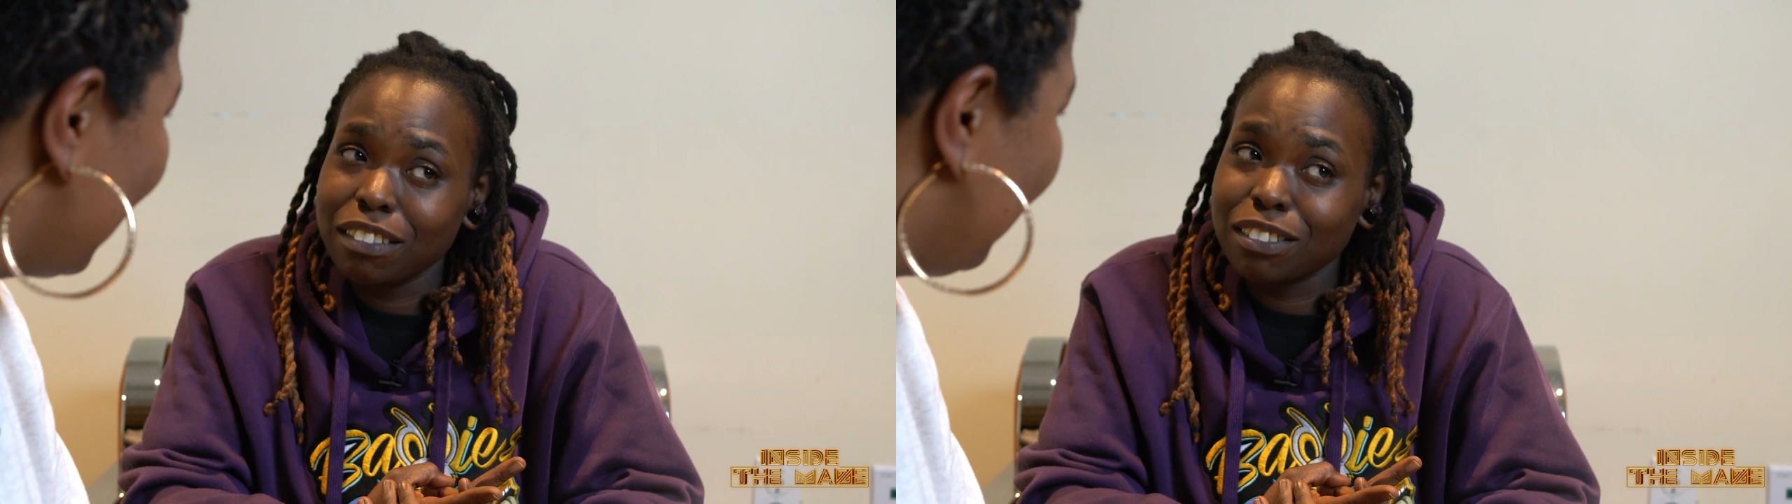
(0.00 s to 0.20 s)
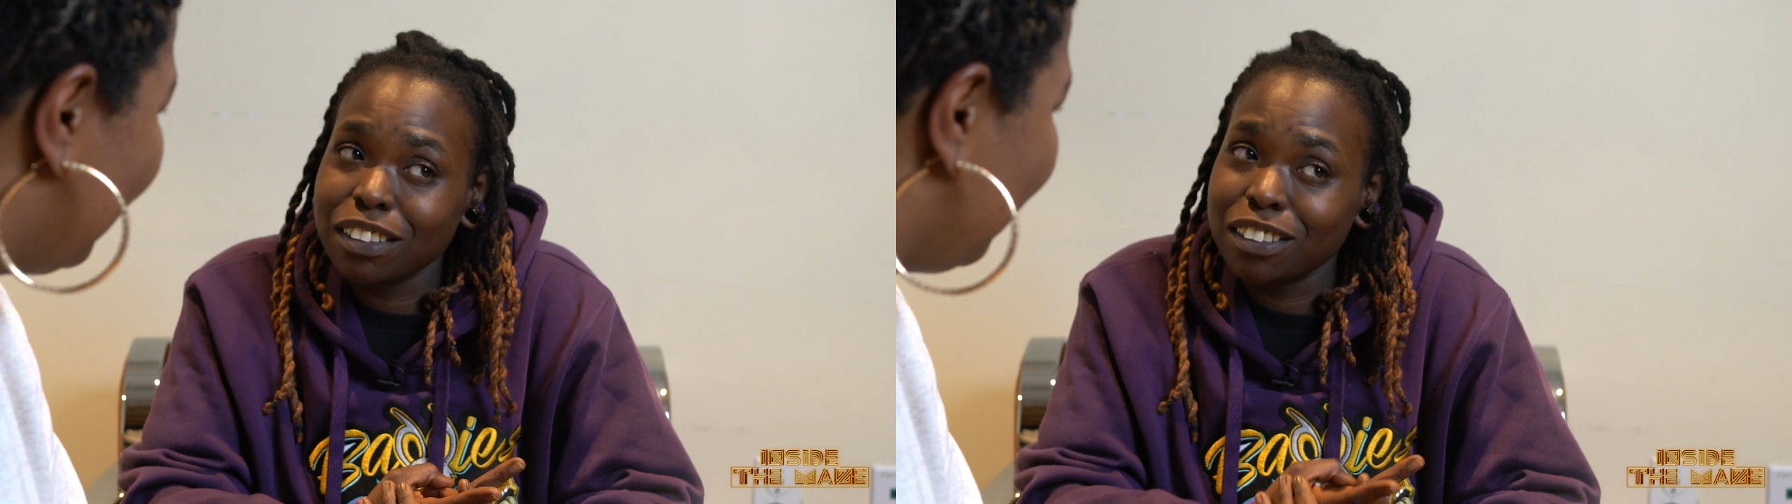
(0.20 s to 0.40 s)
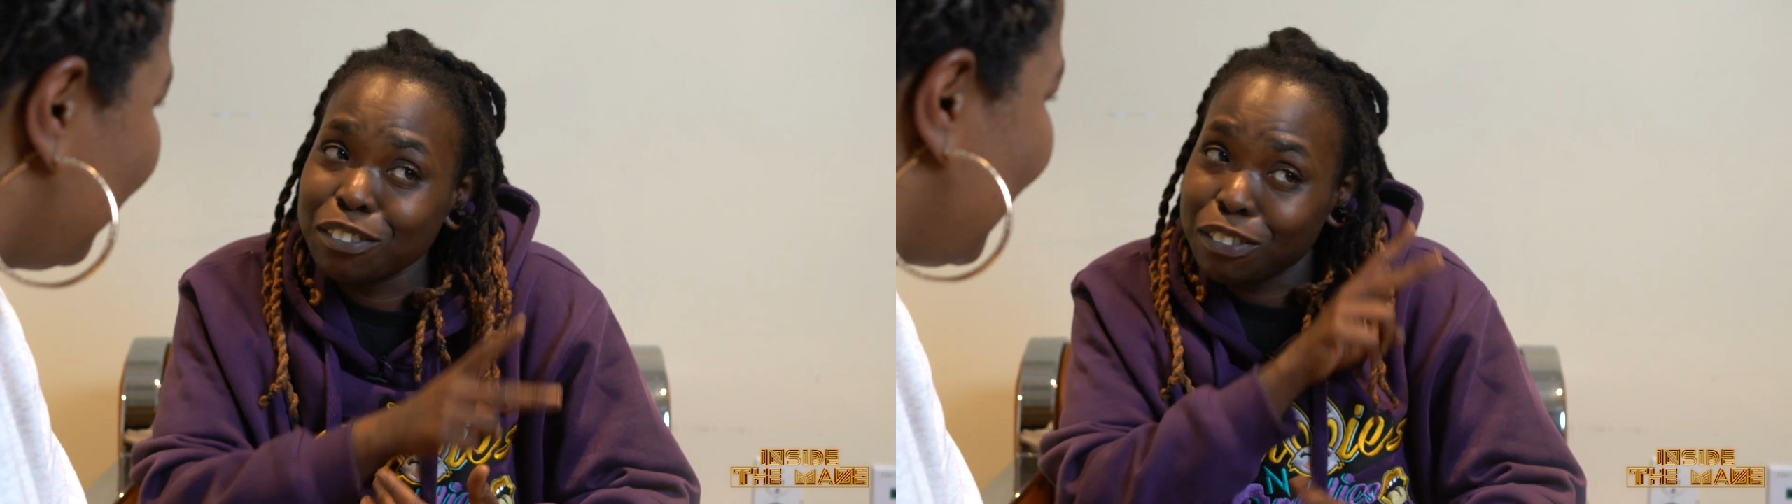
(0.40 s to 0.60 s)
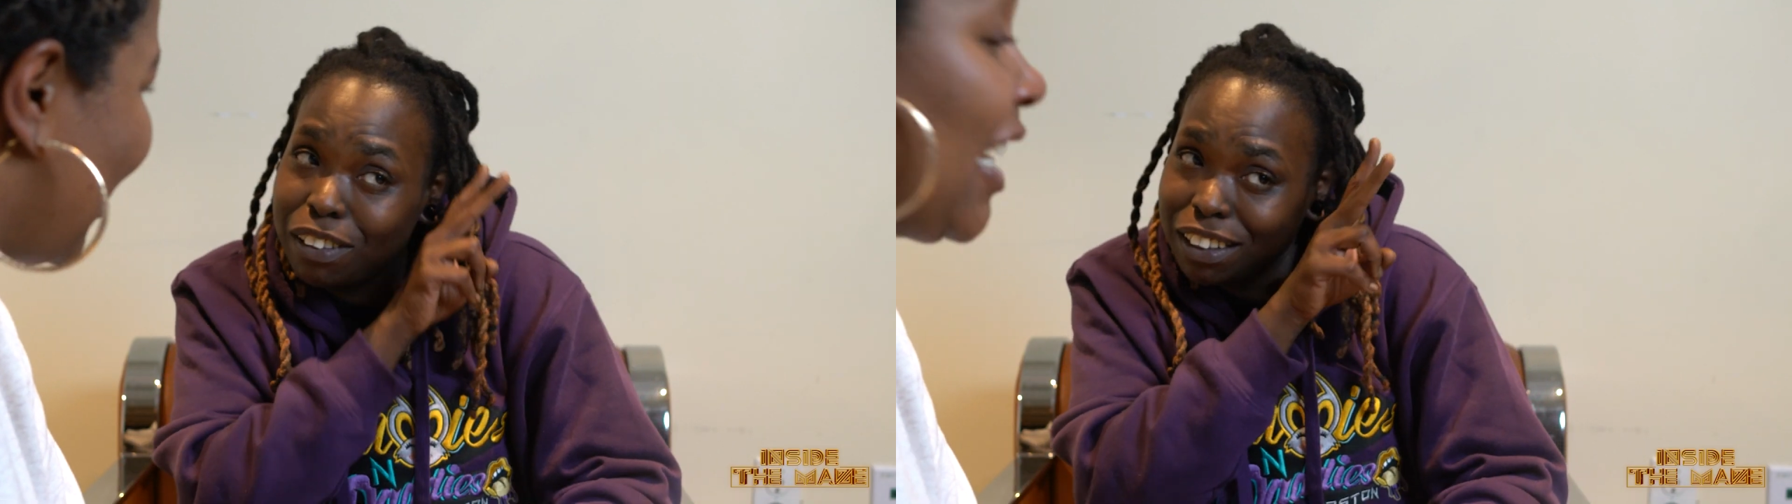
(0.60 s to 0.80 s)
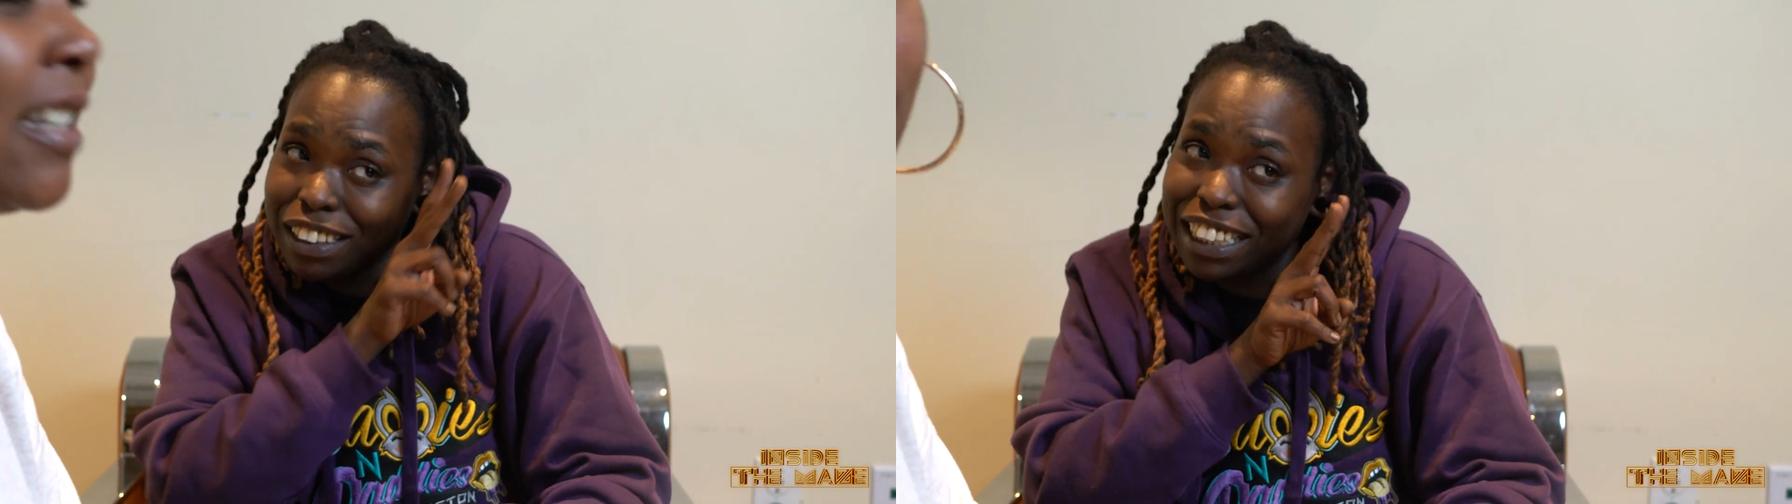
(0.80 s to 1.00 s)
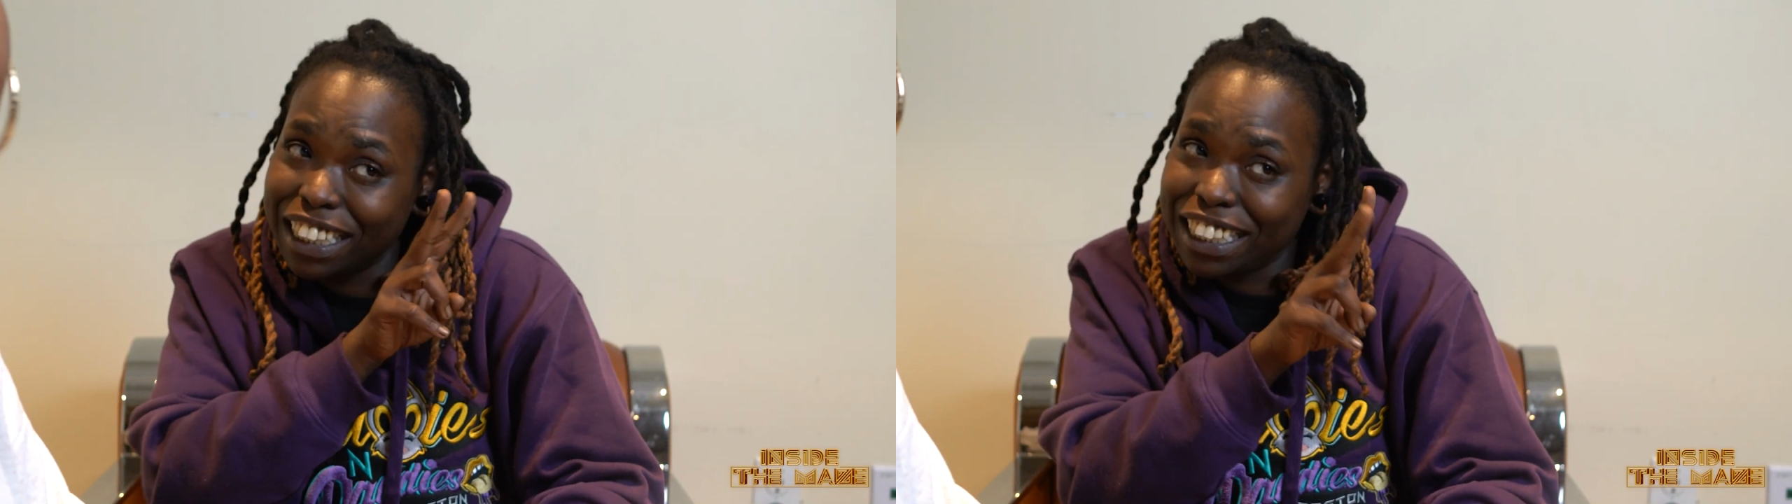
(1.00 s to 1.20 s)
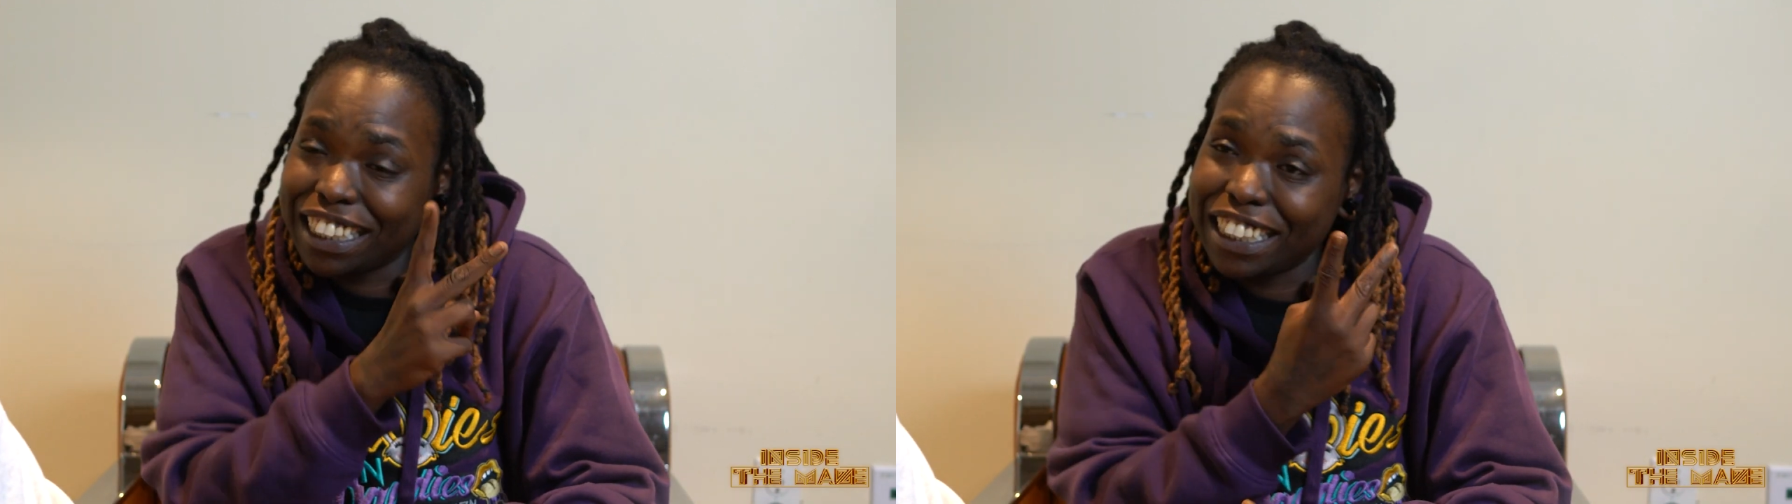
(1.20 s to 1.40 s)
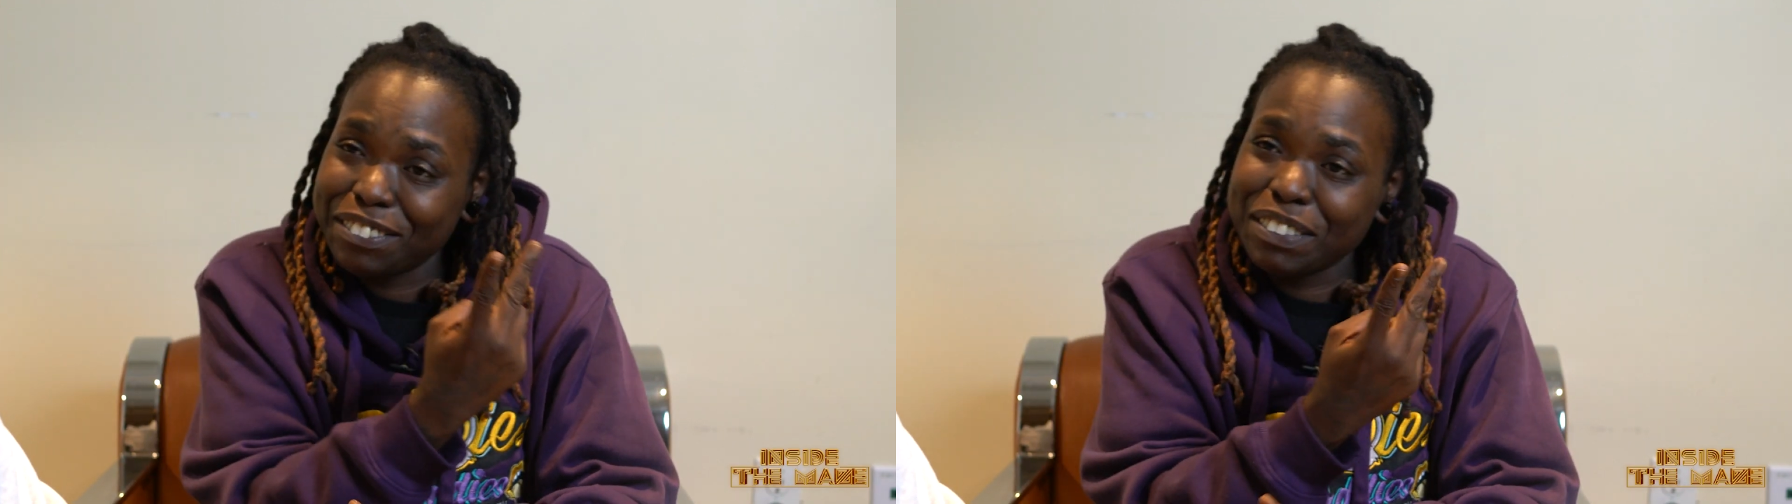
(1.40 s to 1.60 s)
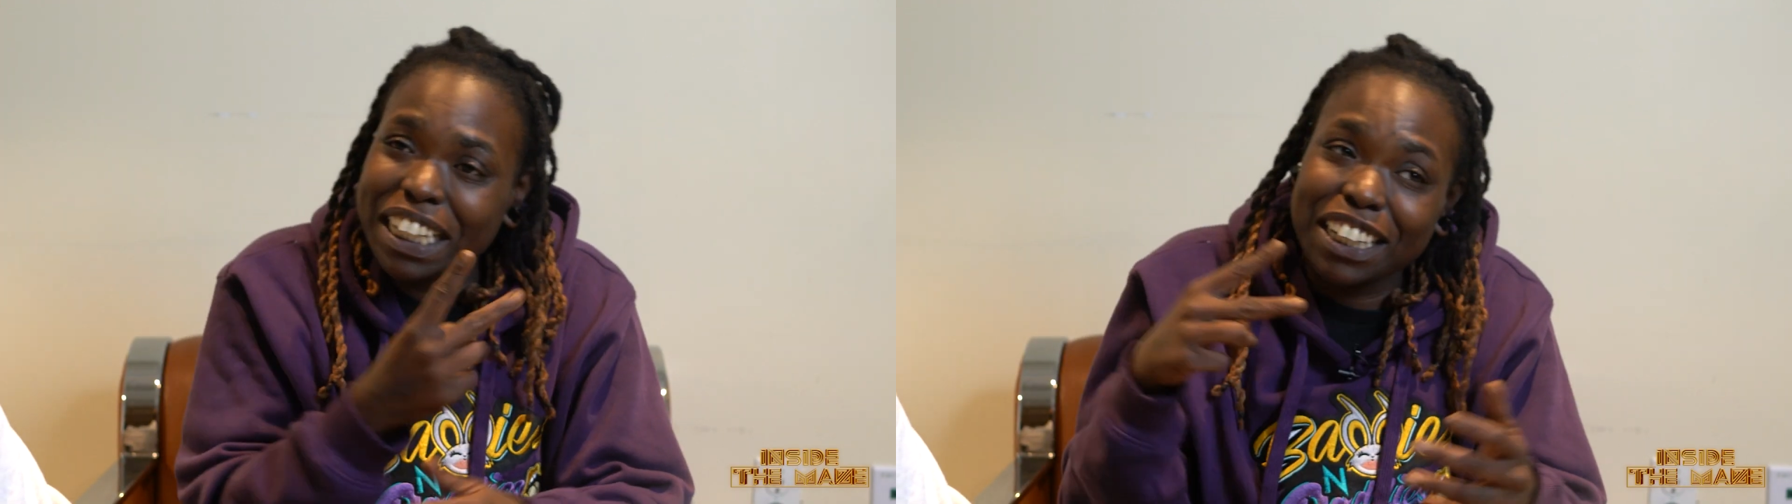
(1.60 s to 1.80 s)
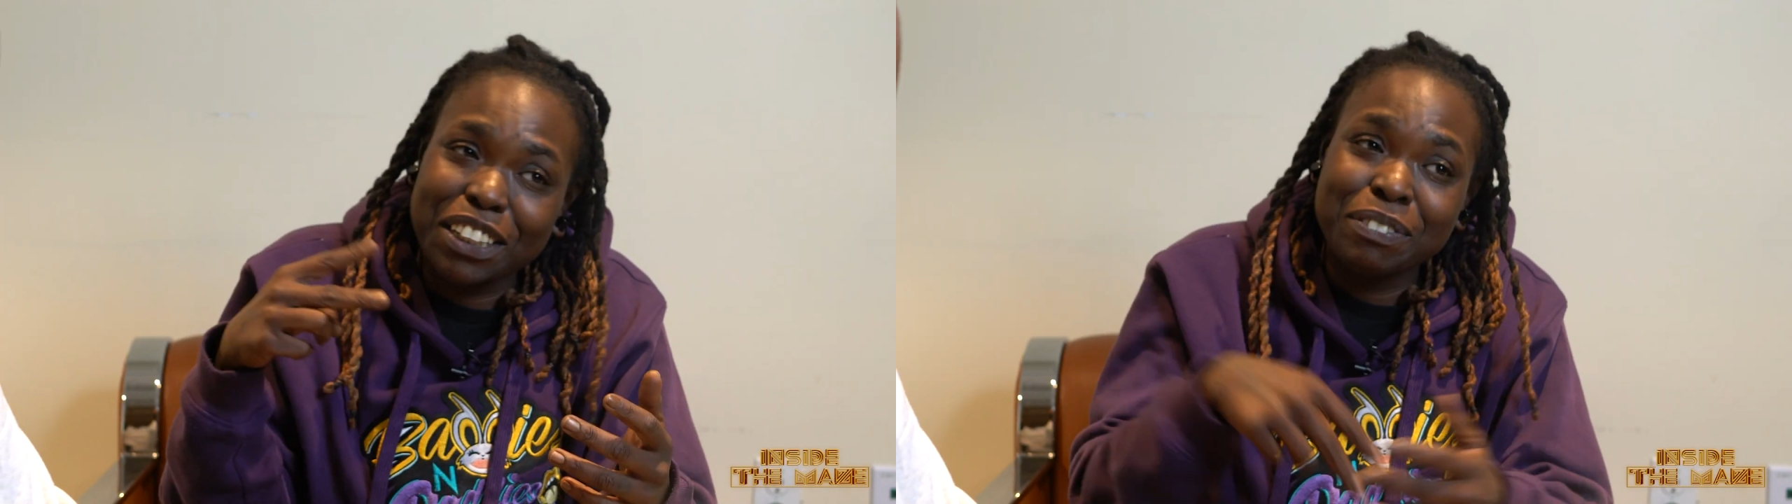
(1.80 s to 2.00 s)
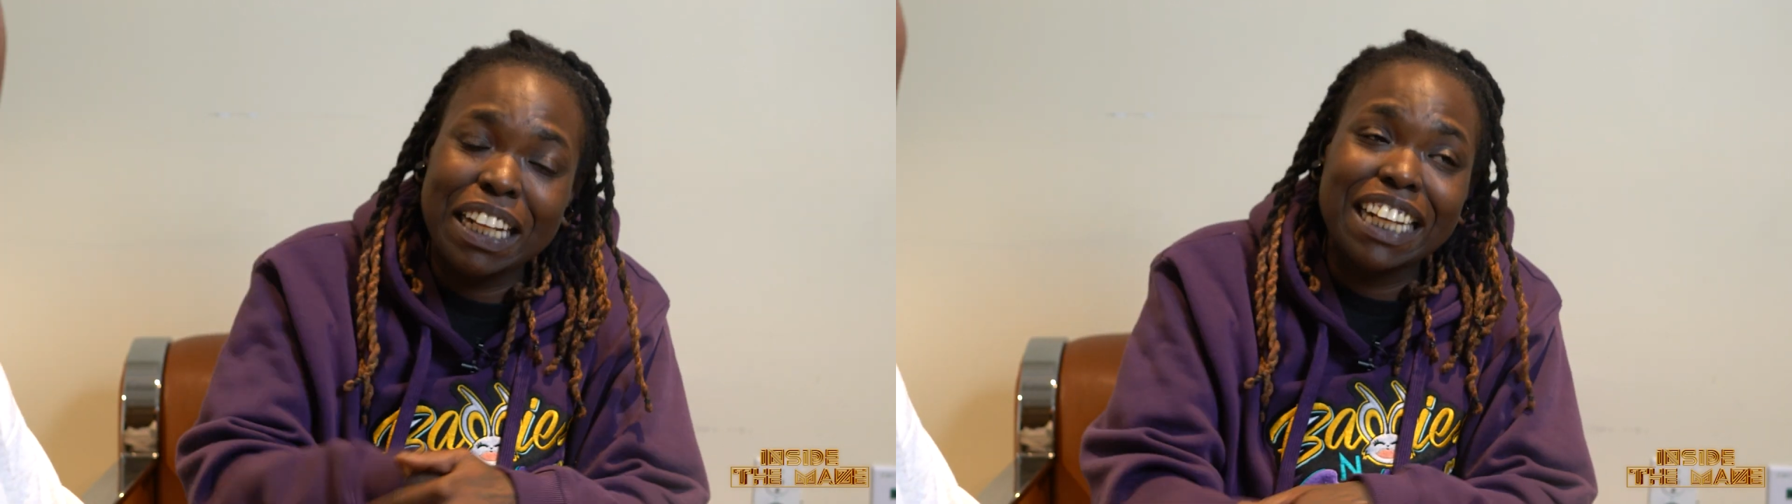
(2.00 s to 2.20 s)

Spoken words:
left, too. Come get them.